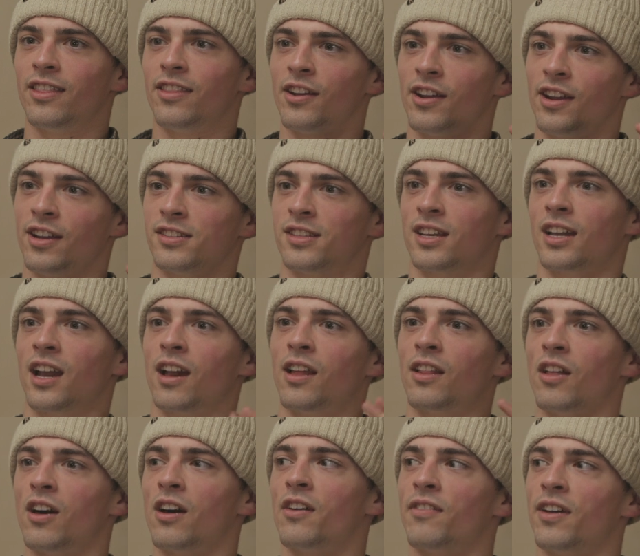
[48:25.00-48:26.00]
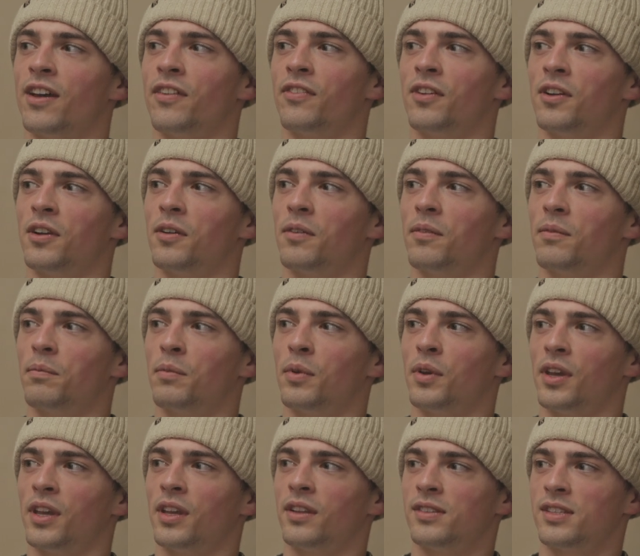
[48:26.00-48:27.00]
there is like a lot of effort
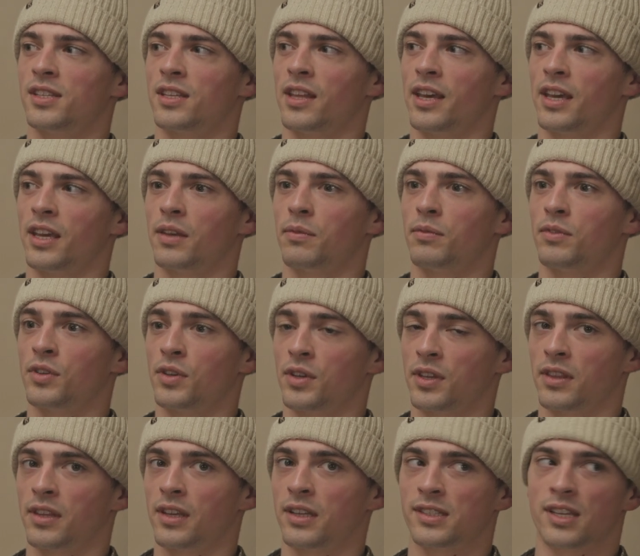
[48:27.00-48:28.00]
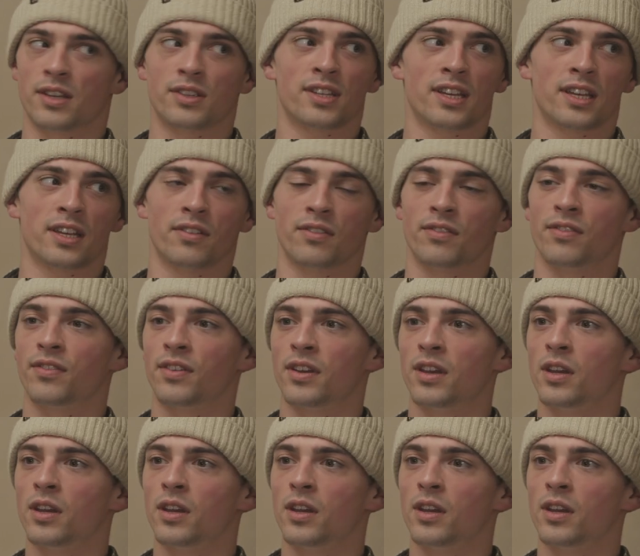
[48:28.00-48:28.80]
put into like doing things outside of